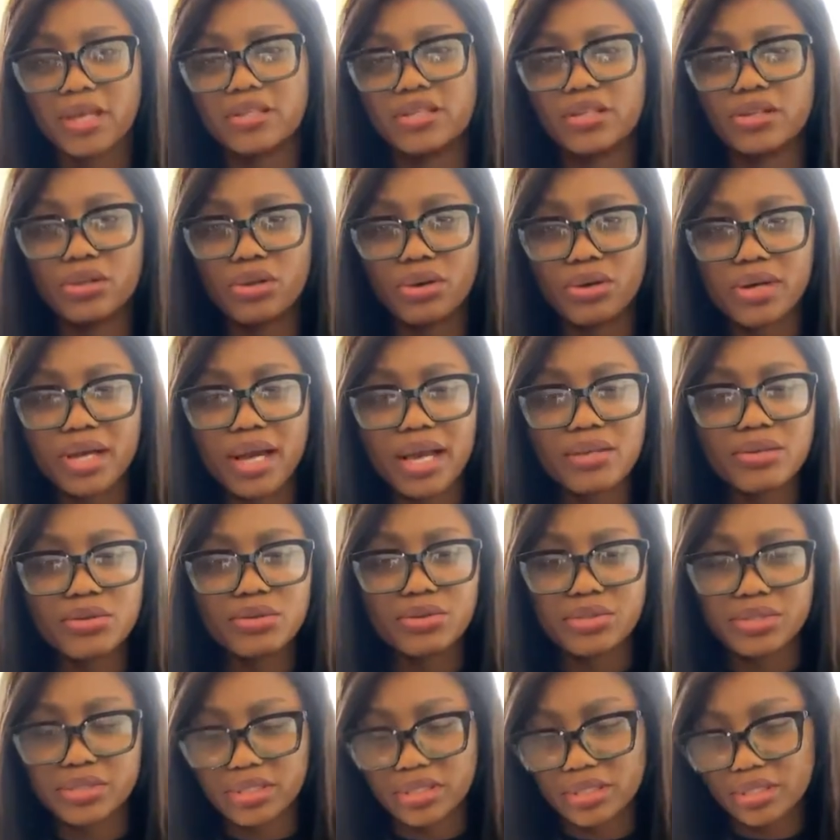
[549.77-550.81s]
The longer you
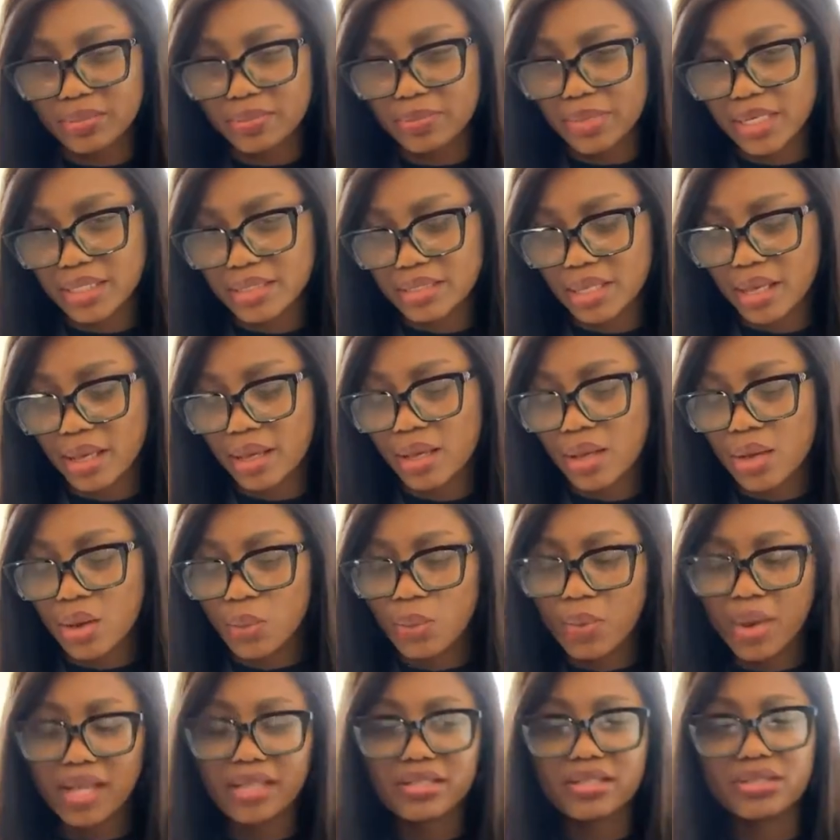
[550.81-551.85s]
use it, the better.
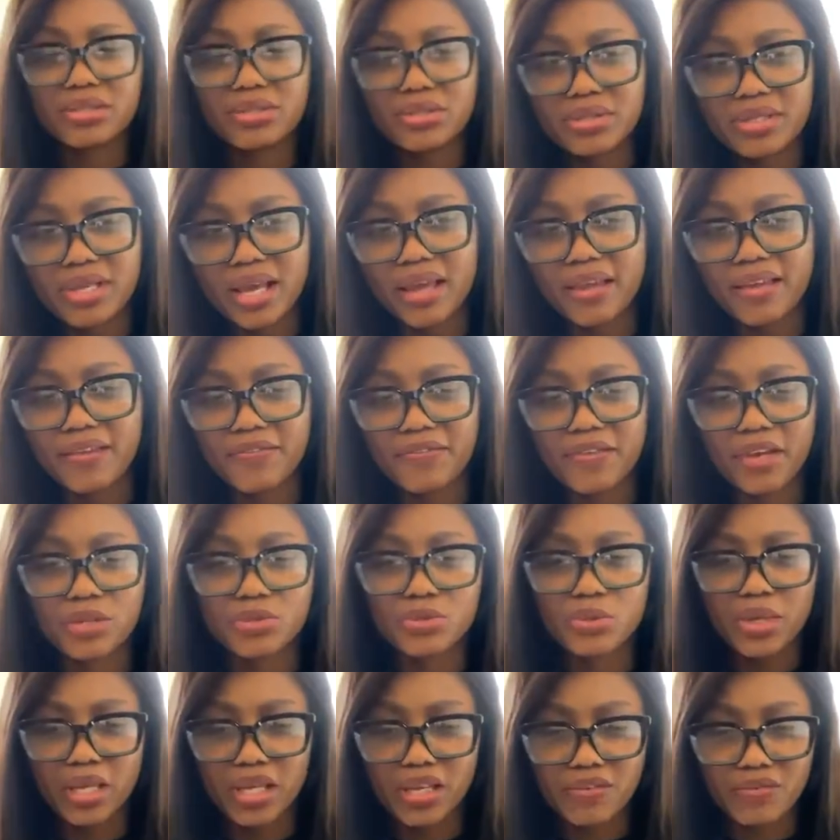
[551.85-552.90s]
While the Total Effect
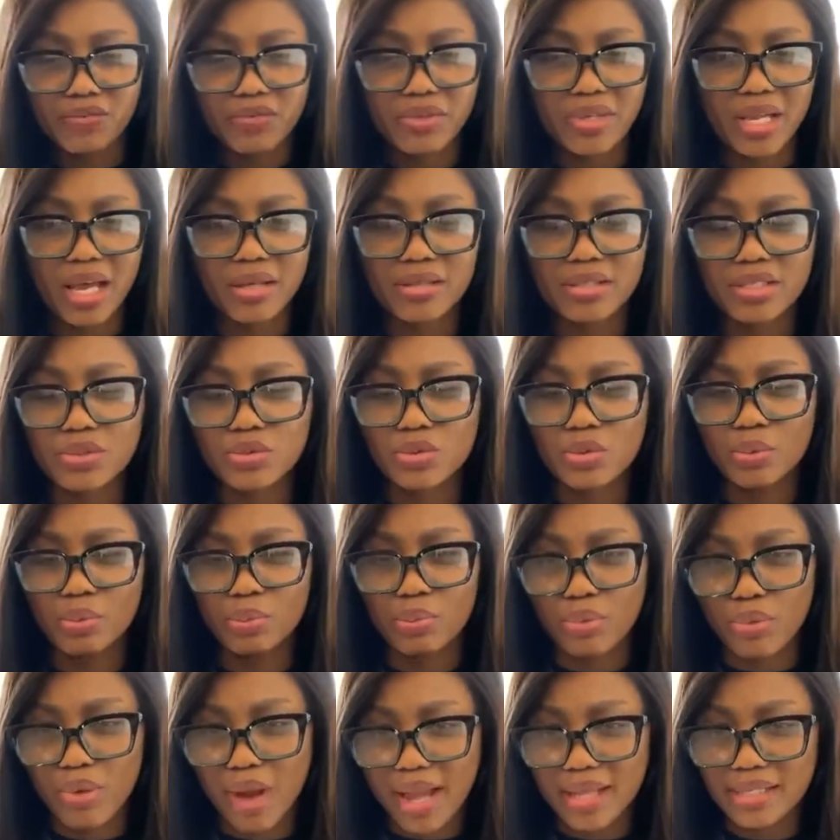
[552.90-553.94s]
will even out, it will
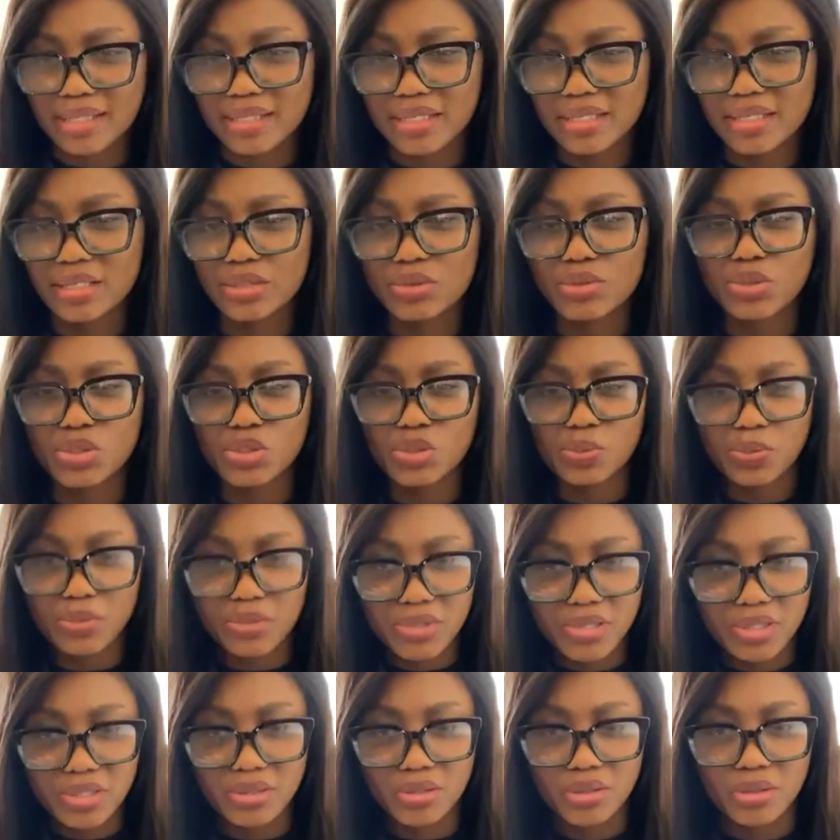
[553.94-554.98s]
brighten, it will
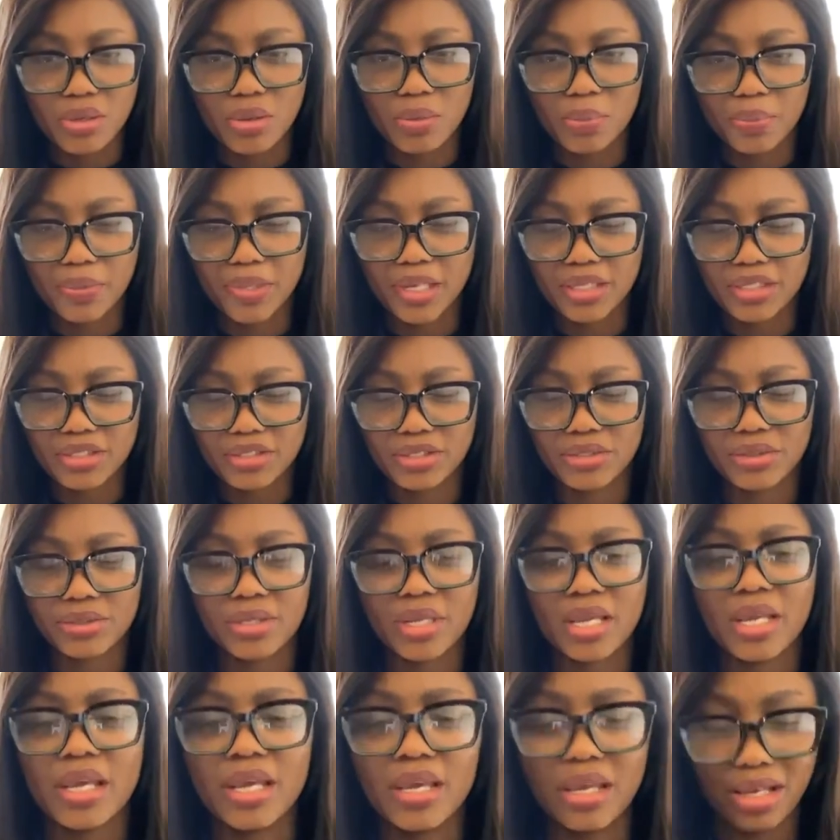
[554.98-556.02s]
smoothen your complexion,
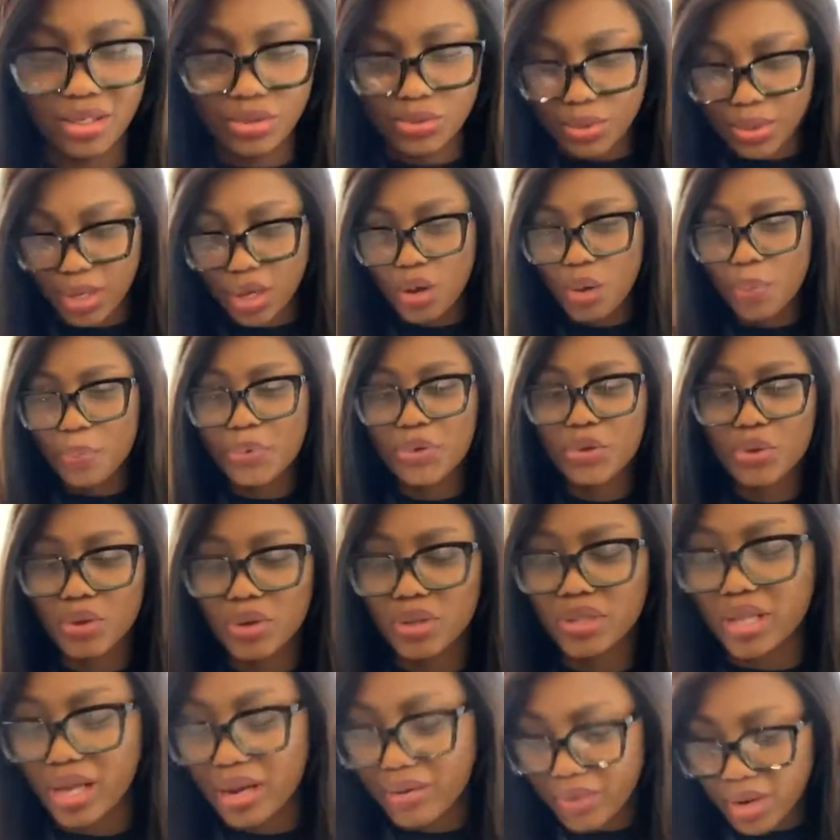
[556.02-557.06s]
it will help you
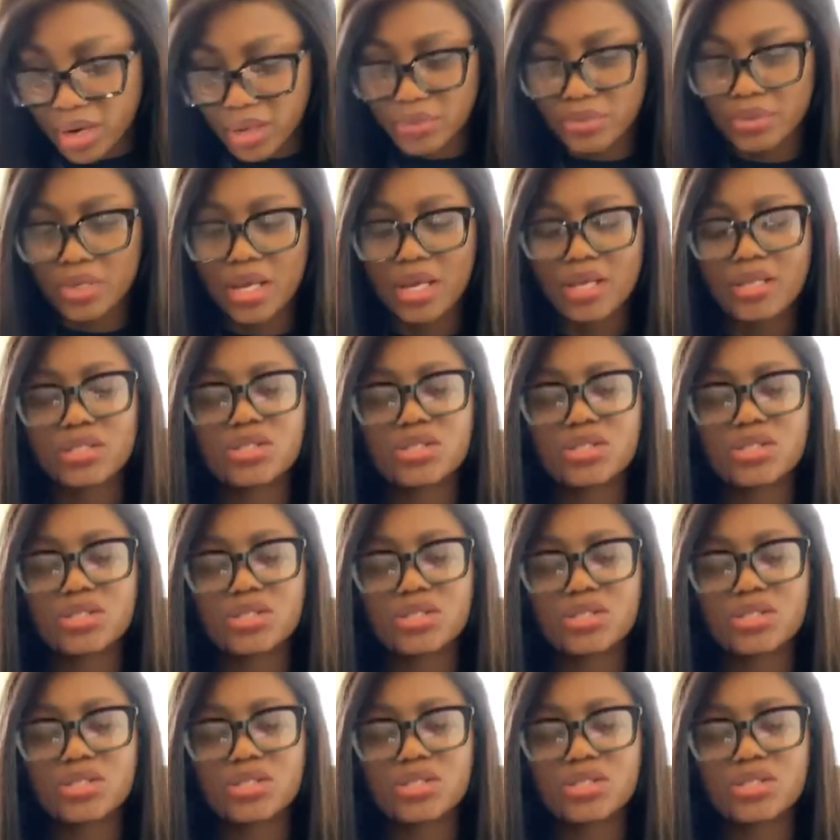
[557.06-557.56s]
all around.